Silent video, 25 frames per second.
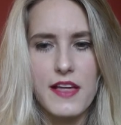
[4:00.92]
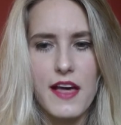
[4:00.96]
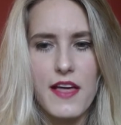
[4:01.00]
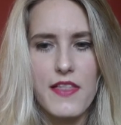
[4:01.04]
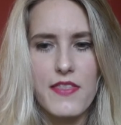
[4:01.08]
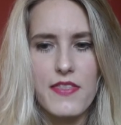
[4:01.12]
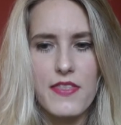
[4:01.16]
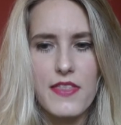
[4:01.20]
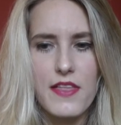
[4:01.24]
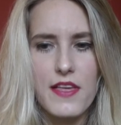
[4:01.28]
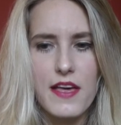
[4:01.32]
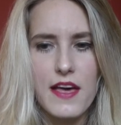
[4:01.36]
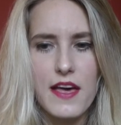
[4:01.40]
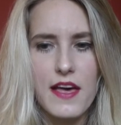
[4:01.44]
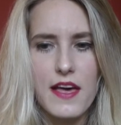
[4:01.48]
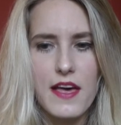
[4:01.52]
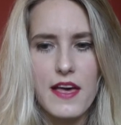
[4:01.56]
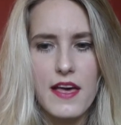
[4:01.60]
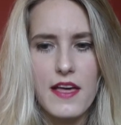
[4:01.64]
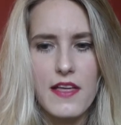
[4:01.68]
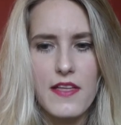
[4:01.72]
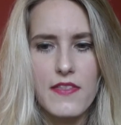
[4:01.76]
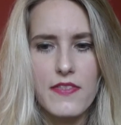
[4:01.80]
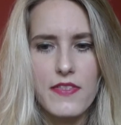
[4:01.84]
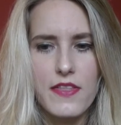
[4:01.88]
that
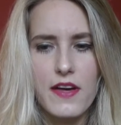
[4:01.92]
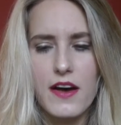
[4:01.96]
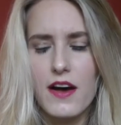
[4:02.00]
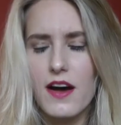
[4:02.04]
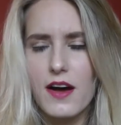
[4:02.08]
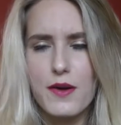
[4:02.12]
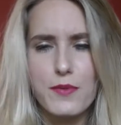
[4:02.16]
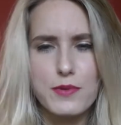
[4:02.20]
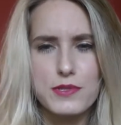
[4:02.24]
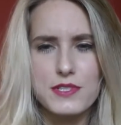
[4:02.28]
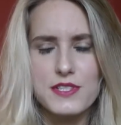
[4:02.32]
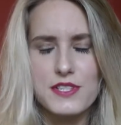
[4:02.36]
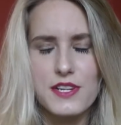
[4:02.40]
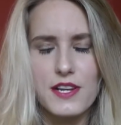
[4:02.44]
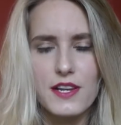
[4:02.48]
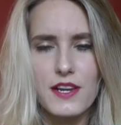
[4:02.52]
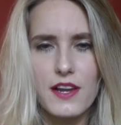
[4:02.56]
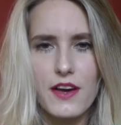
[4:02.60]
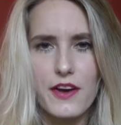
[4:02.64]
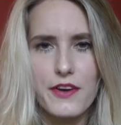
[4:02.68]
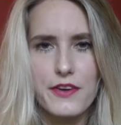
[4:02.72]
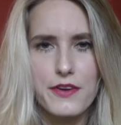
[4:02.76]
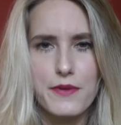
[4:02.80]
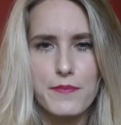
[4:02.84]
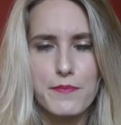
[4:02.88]
that I wasn't
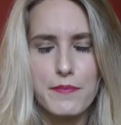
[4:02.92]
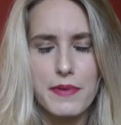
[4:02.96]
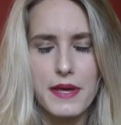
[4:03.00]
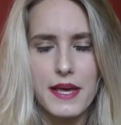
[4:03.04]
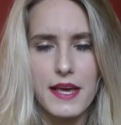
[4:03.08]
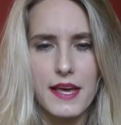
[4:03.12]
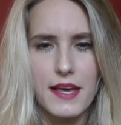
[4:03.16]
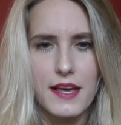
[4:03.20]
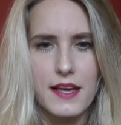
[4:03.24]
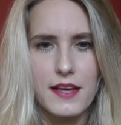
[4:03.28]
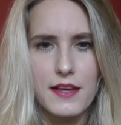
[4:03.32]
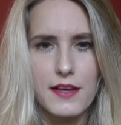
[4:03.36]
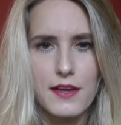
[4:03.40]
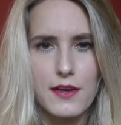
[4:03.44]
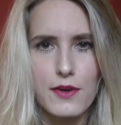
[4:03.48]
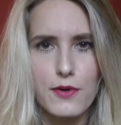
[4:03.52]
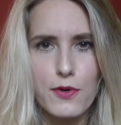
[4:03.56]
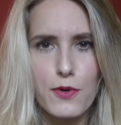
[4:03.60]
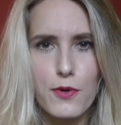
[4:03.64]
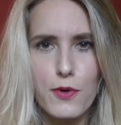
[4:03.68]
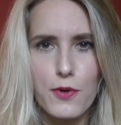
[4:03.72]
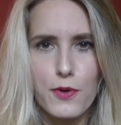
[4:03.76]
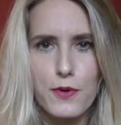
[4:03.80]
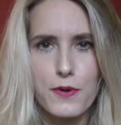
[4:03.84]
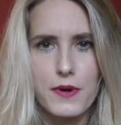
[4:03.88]
alone in being
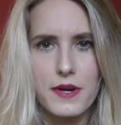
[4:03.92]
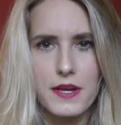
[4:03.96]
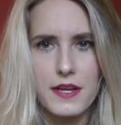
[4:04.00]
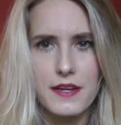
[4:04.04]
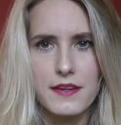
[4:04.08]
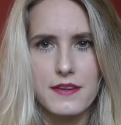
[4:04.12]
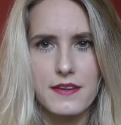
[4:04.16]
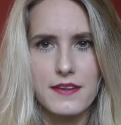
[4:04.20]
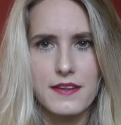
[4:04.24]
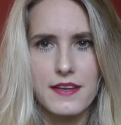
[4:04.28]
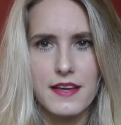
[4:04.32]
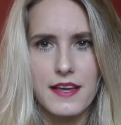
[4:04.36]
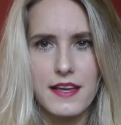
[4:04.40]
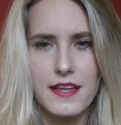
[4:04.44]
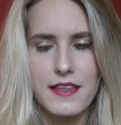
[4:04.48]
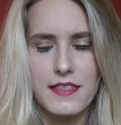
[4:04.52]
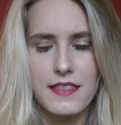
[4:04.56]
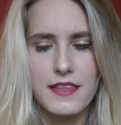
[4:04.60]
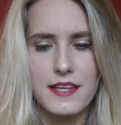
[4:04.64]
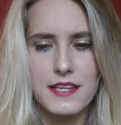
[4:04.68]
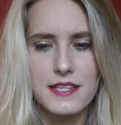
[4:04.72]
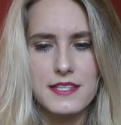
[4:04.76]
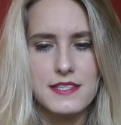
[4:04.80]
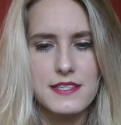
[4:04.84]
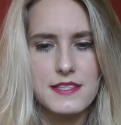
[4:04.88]
awkward
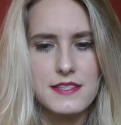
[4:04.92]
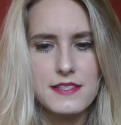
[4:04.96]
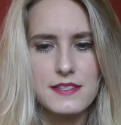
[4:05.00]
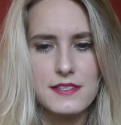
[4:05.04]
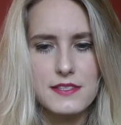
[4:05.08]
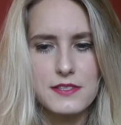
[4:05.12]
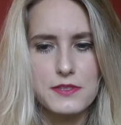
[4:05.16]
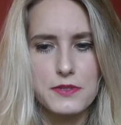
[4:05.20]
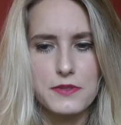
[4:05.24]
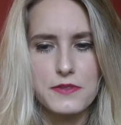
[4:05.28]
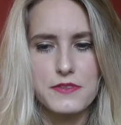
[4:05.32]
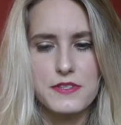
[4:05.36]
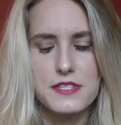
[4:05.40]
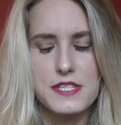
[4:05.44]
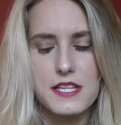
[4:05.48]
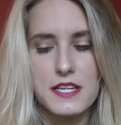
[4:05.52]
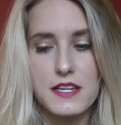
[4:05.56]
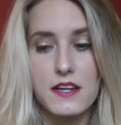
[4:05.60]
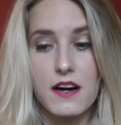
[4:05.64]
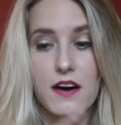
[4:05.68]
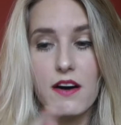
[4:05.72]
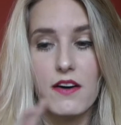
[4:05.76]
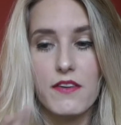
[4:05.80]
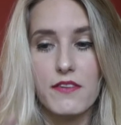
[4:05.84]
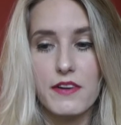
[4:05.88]
in this sort of
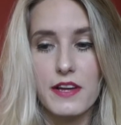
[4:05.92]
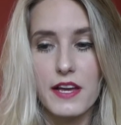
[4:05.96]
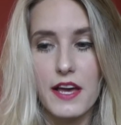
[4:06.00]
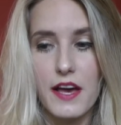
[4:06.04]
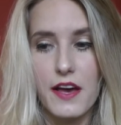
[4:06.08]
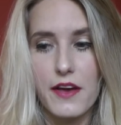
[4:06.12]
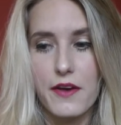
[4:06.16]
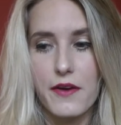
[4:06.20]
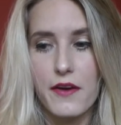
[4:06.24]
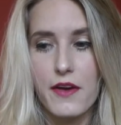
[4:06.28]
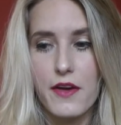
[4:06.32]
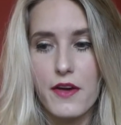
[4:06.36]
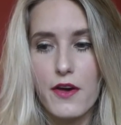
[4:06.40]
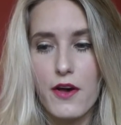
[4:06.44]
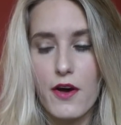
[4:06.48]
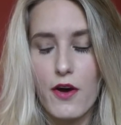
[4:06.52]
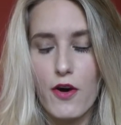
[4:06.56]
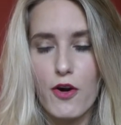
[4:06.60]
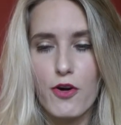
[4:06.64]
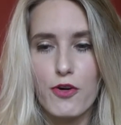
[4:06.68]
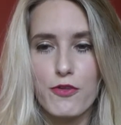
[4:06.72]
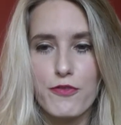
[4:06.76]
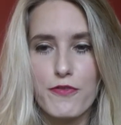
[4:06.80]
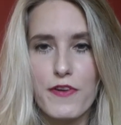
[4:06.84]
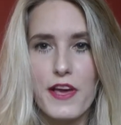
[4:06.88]
scenario
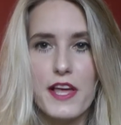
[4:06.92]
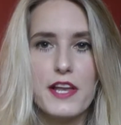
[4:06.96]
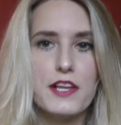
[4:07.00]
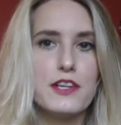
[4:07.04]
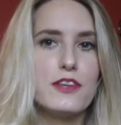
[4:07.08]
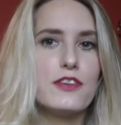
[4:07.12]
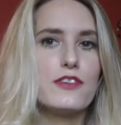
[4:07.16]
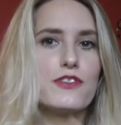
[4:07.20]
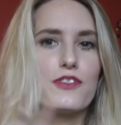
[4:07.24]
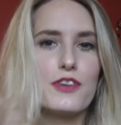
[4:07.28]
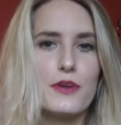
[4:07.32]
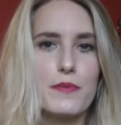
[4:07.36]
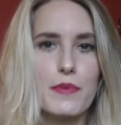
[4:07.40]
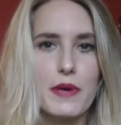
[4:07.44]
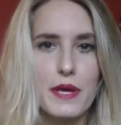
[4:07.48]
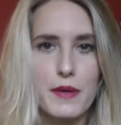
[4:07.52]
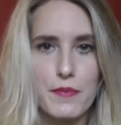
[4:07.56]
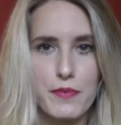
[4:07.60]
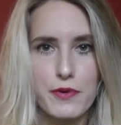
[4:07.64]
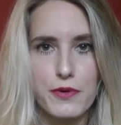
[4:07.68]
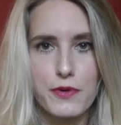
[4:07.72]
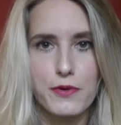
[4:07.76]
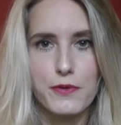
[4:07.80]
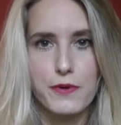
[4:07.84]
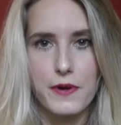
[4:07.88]
of industry
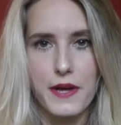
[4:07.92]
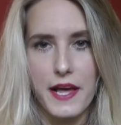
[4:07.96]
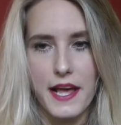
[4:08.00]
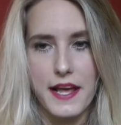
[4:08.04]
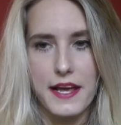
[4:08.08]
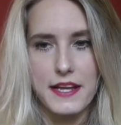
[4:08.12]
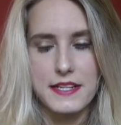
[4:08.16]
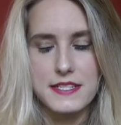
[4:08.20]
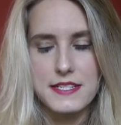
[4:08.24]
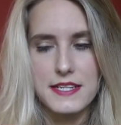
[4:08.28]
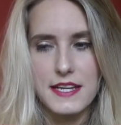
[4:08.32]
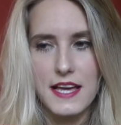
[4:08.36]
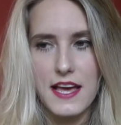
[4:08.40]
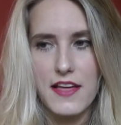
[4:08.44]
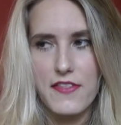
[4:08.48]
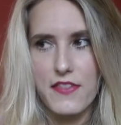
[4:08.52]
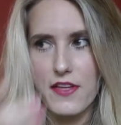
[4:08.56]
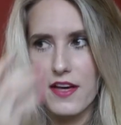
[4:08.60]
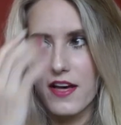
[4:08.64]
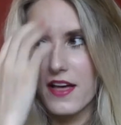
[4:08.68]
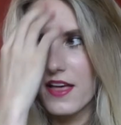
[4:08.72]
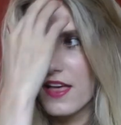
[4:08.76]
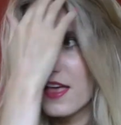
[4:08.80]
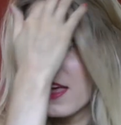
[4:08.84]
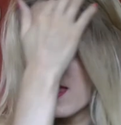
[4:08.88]
people all getting
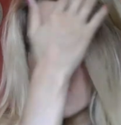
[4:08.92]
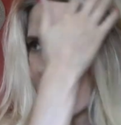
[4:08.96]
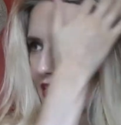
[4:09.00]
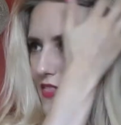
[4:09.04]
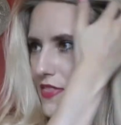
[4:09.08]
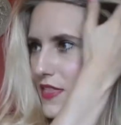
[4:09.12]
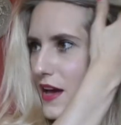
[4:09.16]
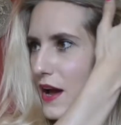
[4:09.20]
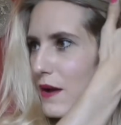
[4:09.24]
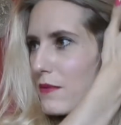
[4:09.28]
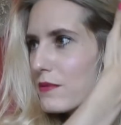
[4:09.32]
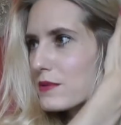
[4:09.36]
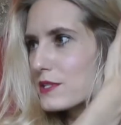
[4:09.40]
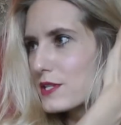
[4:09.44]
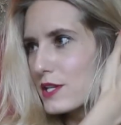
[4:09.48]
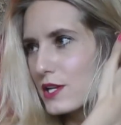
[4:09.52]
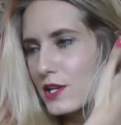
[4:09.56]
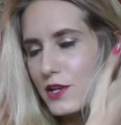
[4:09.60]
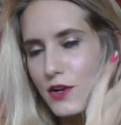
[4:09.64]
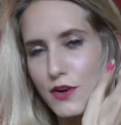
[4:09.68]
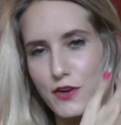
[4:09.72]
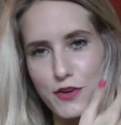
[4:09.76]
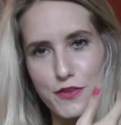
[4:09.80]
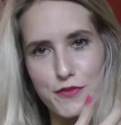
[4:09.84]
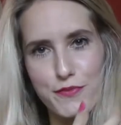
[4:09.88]
together. There was a
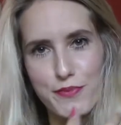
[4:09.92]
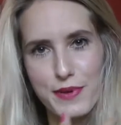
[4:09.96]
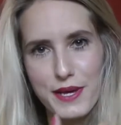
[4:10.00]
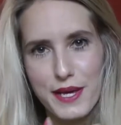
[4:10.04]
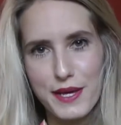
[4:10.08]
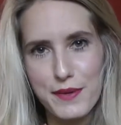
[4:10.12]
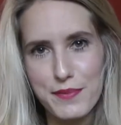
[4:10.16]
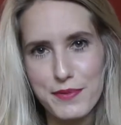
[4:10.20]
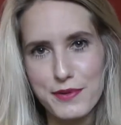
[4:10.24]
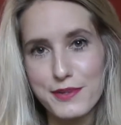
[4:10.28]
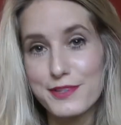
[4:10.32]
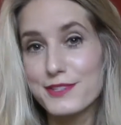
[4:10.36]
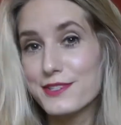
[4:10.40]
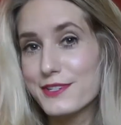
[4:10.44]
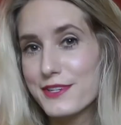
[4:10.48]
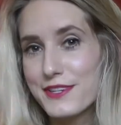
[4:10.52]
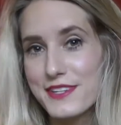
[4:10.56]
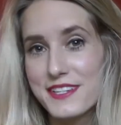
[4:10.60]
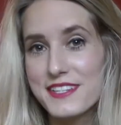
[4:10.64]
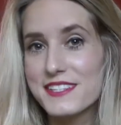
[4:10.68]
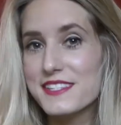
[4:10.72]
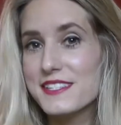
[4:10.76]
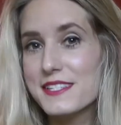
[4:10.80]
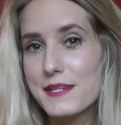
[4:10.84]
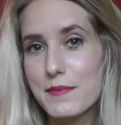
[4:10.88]
lot of people
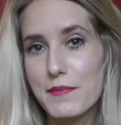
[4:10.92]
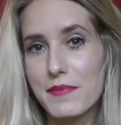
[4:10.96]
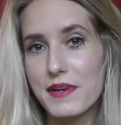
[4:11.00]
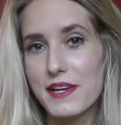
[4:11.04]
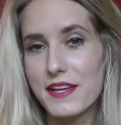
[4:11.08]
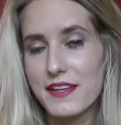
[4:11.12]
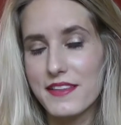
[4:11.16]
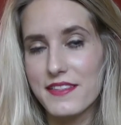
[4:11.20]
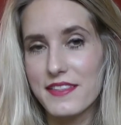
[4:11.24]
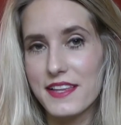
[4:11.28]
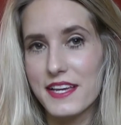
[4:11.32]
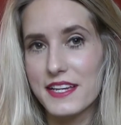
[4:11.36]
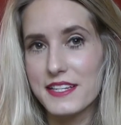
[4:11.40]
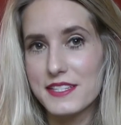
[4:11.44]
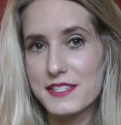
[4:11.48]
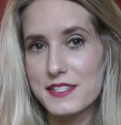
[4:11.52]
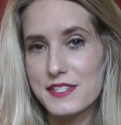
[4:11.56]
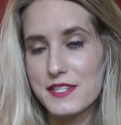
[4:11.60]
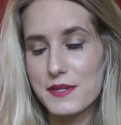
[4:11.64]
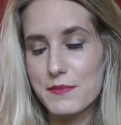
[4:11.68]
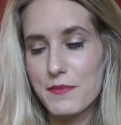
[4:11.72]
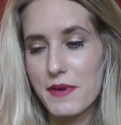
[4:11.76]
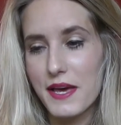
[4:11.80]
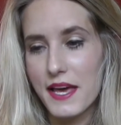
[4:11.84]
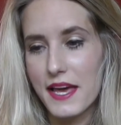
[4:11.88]
doing similar things
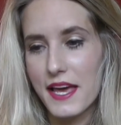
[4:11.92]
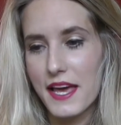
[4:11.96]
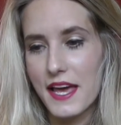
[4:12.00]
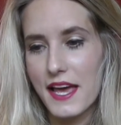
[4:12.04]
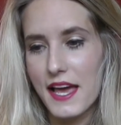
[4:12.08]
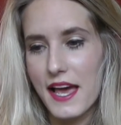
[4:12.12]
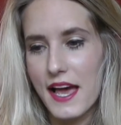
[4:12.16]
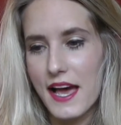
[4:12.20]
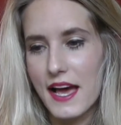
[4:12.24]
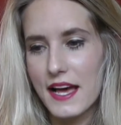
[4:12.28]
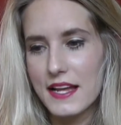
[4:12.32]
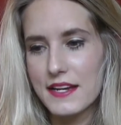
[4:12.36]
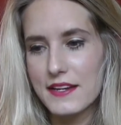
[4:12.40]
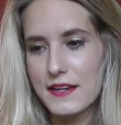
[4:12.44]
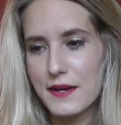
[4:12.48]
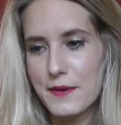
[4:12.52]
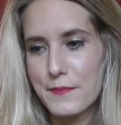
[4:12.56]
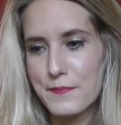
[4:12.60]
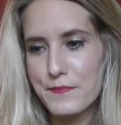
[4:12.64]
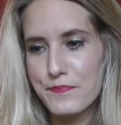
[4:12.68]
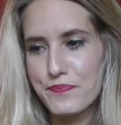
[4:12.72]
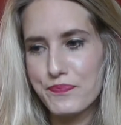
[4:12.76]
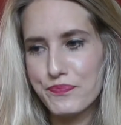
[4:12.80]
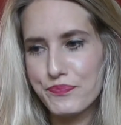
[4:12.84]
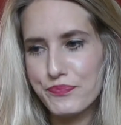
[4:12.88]
to me,
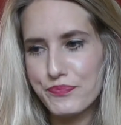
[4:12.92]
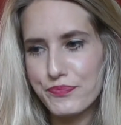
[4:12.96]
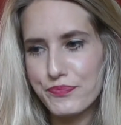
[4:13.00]
and